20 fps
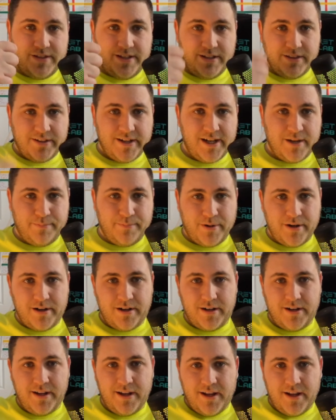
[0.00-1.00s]
like
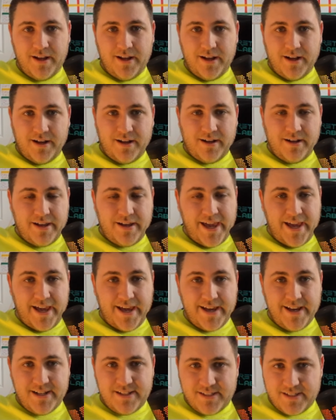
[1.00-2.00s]
button a
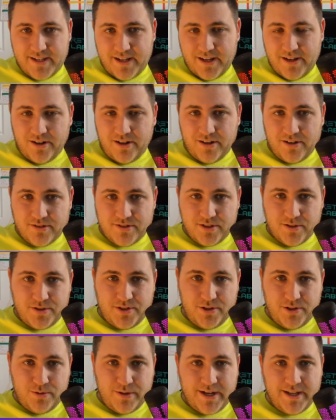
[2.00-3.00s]
hit, and also
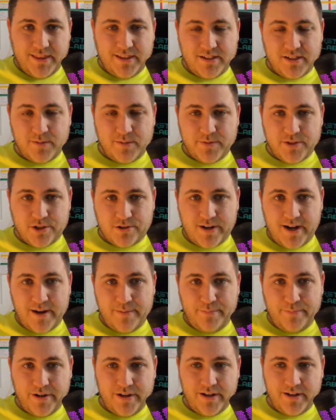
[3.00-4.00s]
to hit the
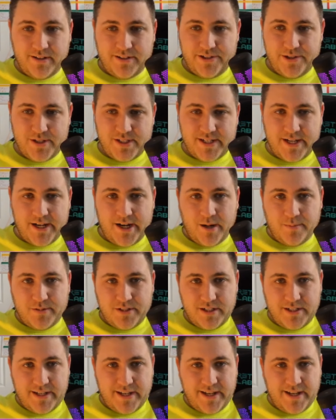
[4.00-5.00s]
subscribe button to stay up
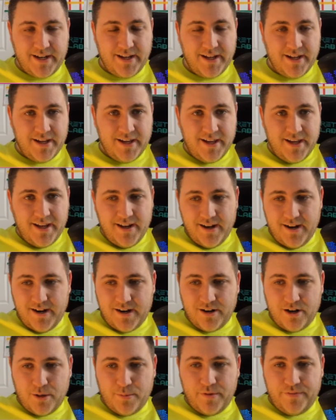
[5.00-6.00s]
to date
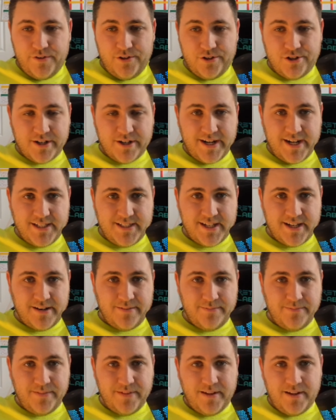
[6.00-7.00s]
on all my future content.
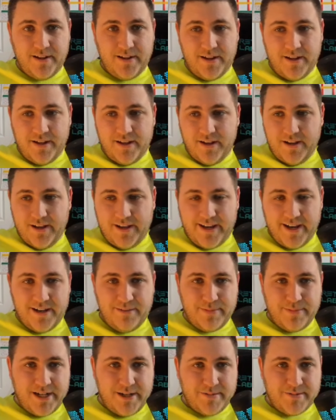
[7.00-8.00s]

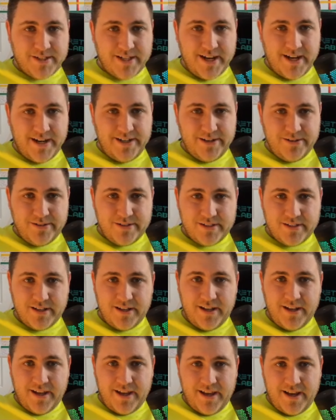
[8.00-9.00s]
Again, my name is Kaitios,
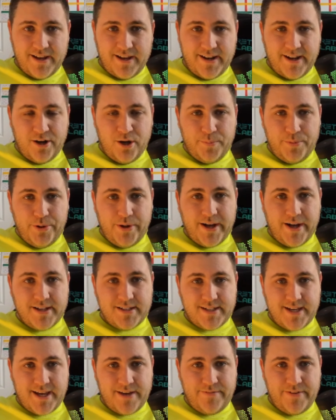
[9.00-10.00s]
and I hope you
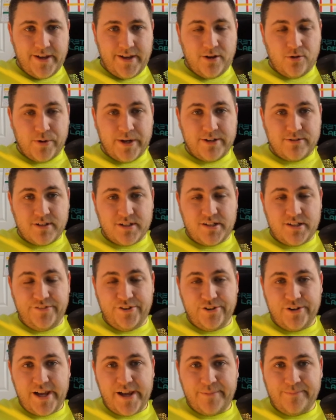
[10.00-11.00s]
guys have a great rest of
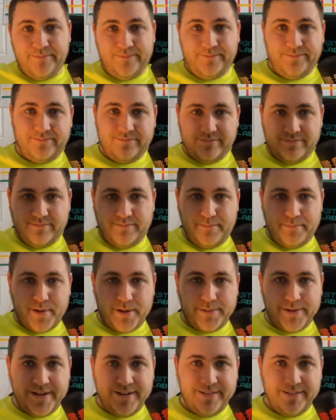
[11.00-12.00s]
your day. Bye-bye.